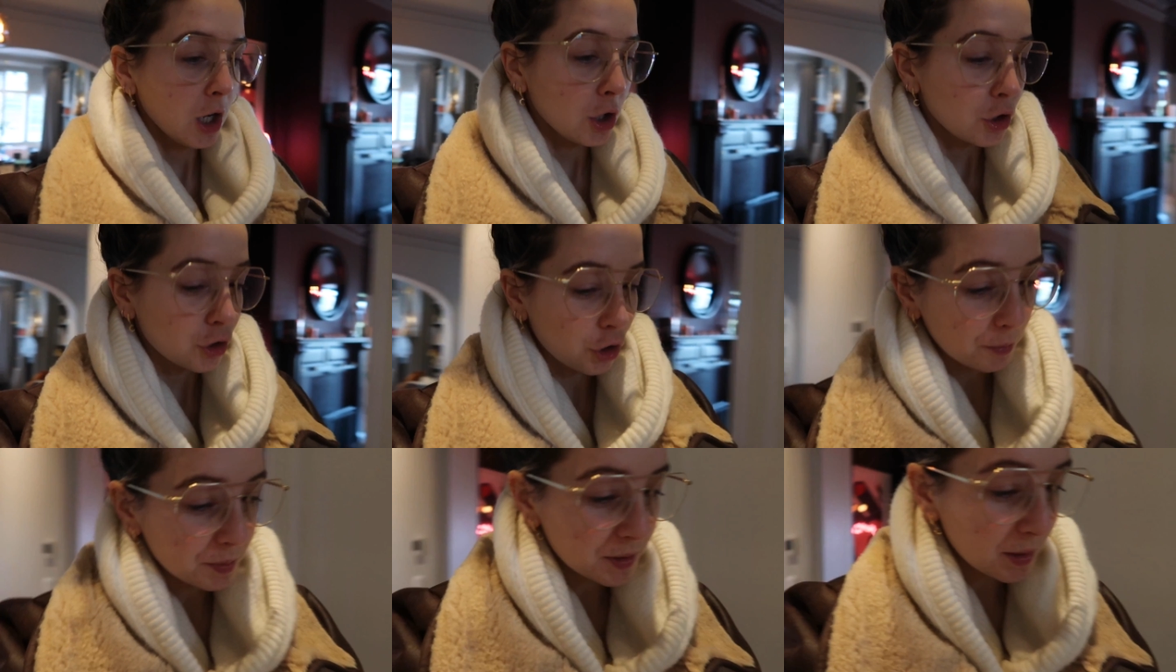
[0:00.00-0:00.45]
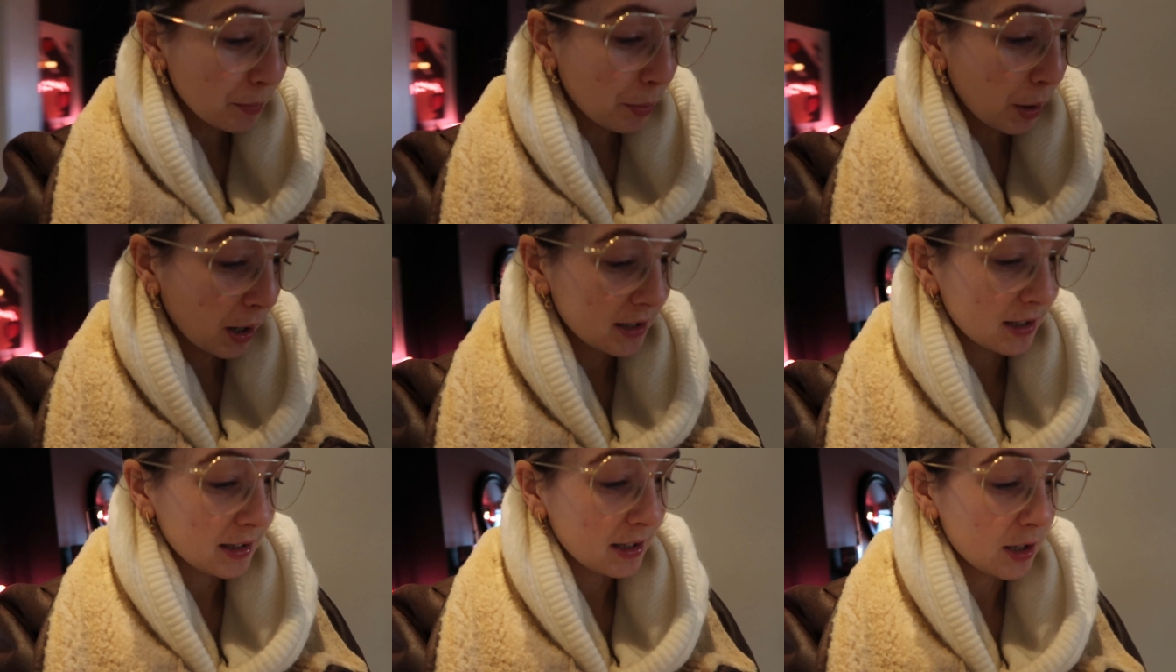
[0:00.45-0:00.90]
drop some
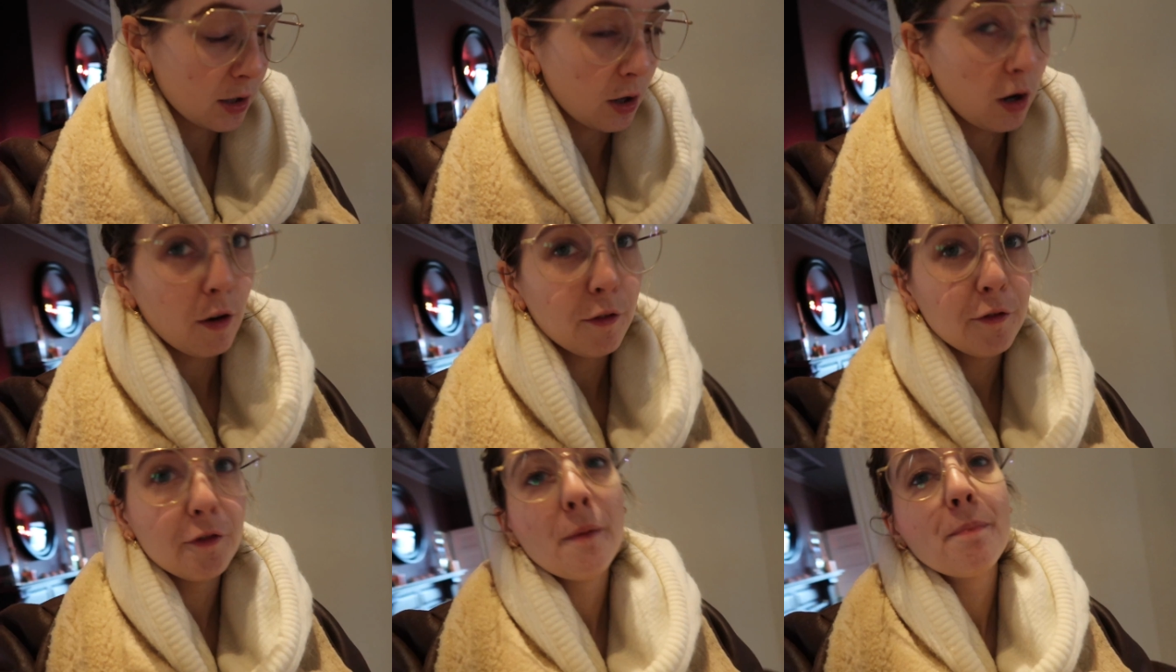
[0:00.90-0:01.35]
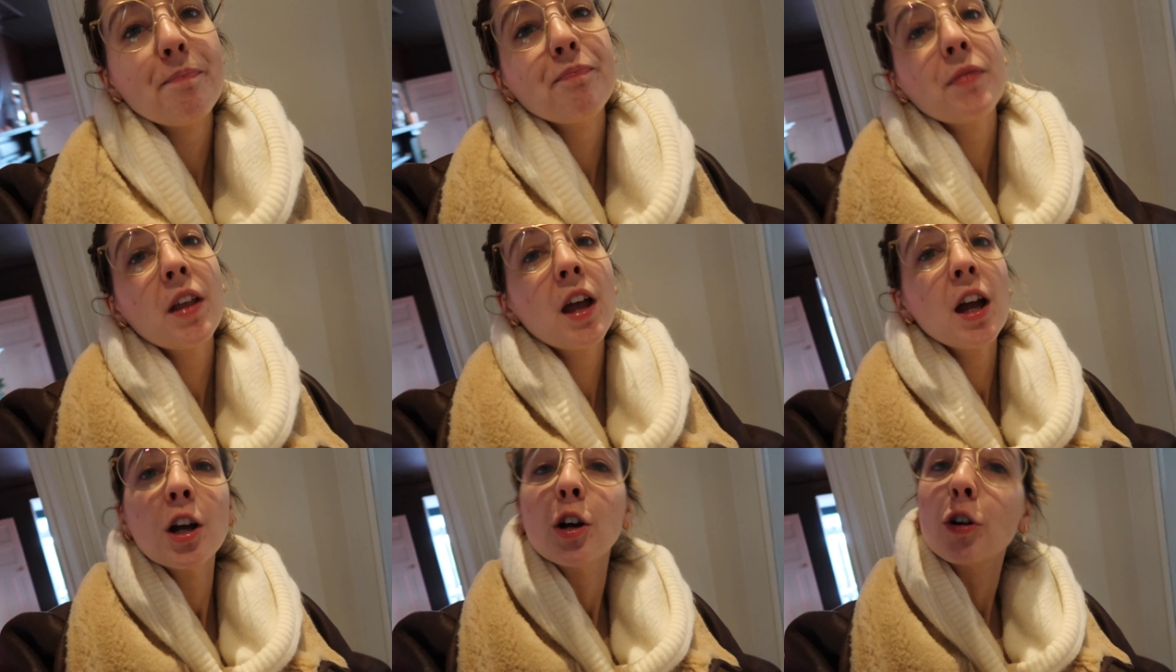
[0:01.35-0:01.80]
presents off,
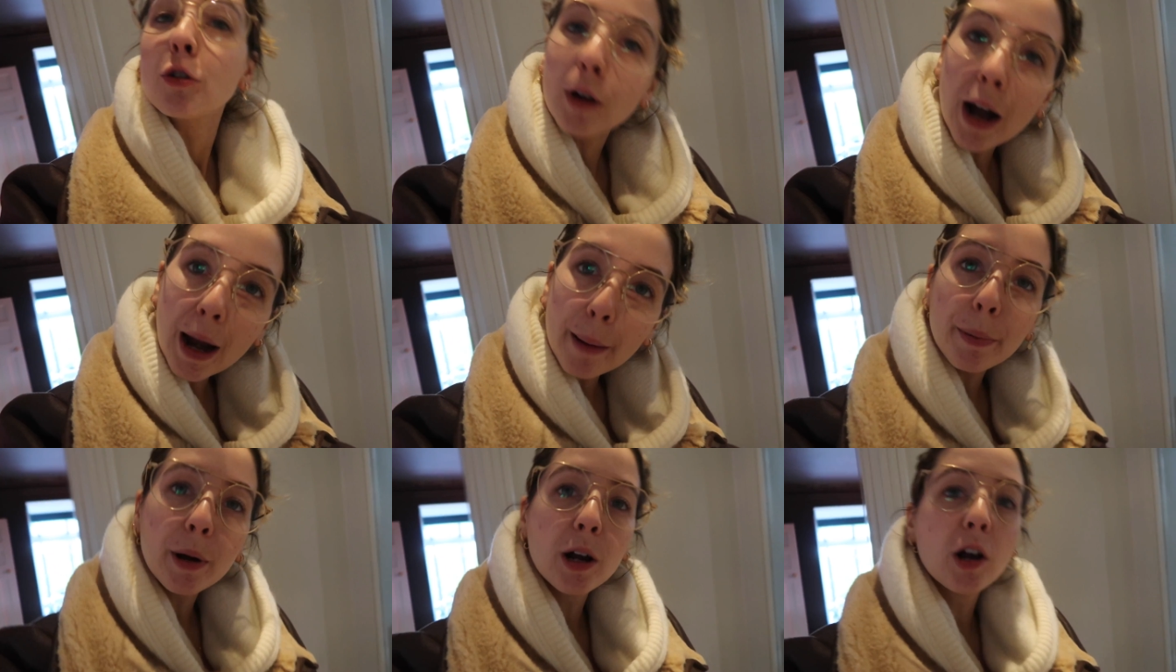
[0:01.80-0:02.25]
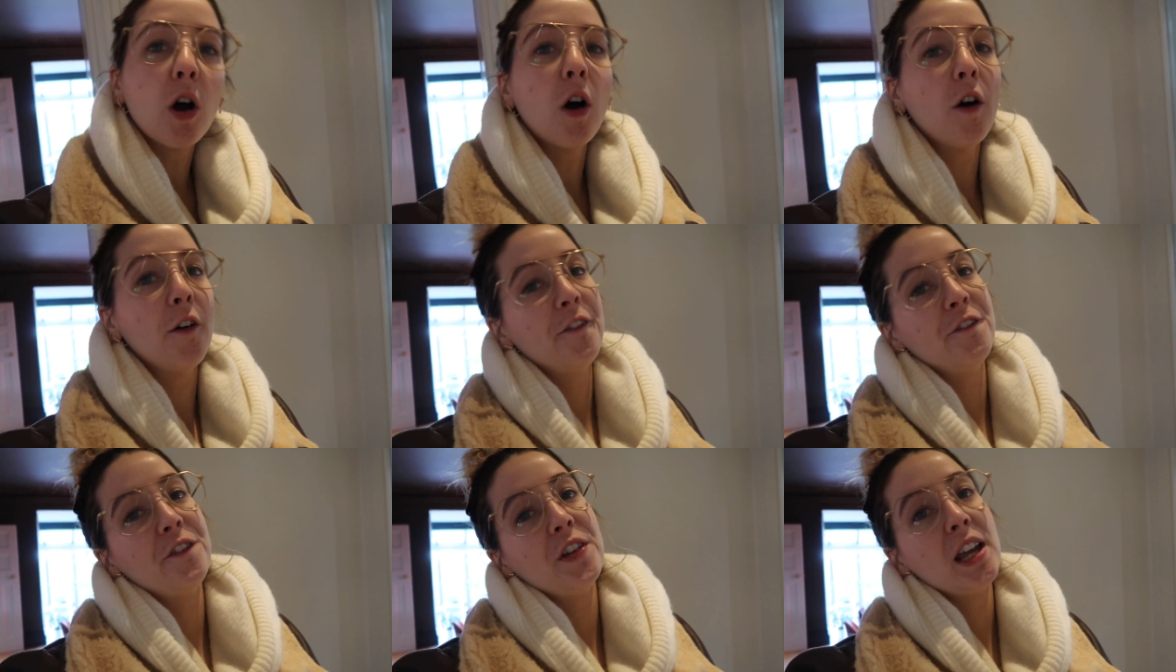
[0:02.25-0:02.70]
grab a
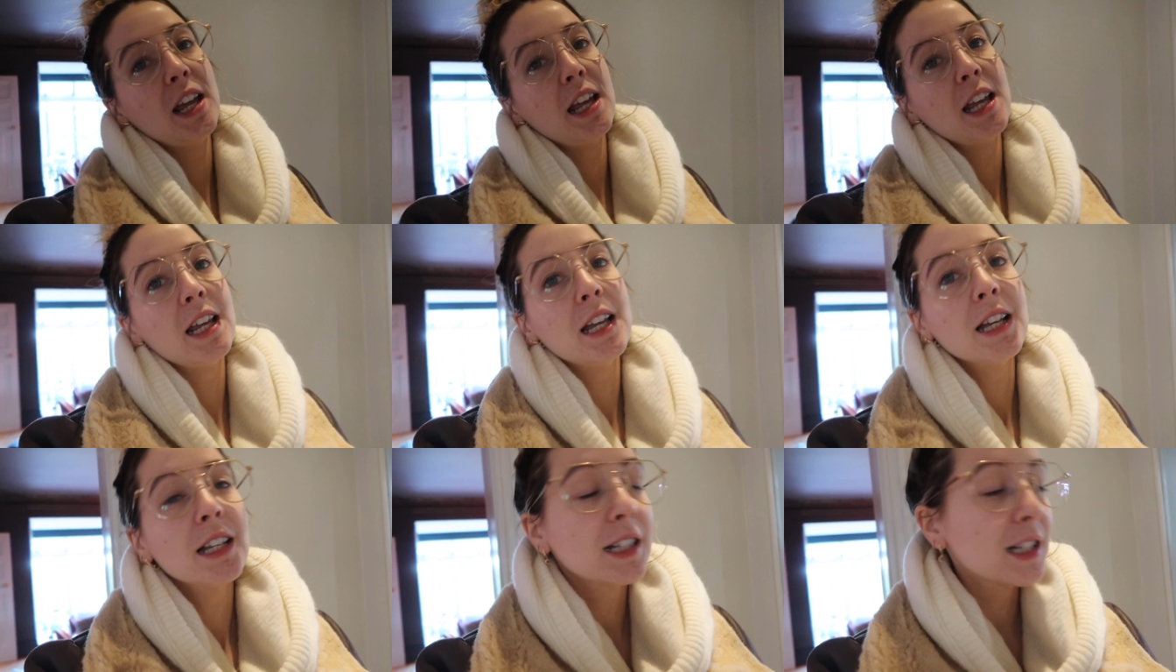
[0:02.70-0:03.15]
coffee,